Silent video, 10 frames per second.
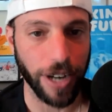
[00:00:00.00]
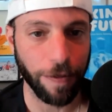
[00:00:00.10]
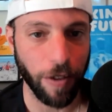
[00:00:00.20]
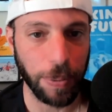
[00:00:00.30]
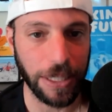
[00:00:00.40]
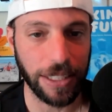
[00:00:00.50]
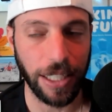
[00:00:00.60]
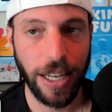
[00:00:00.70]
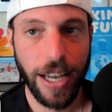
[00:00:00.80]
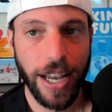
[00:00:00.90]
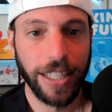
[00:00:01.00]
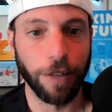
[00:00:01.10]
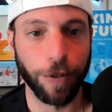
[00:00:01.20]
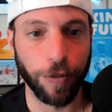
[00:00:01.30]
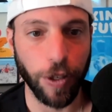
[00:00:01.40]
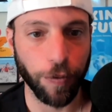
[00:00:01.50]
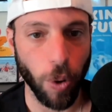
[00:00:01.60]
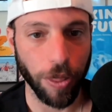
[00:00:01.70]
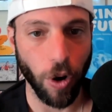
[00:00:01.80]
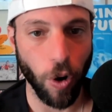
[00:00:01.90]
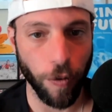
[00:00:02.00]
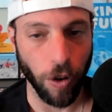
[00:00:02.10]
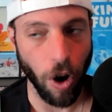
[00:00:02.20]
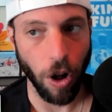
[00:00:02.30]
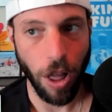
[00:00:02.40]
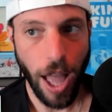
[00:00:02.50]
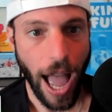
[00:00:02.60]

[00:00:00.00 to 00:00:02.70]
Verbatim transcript: FFPC to 54th overall.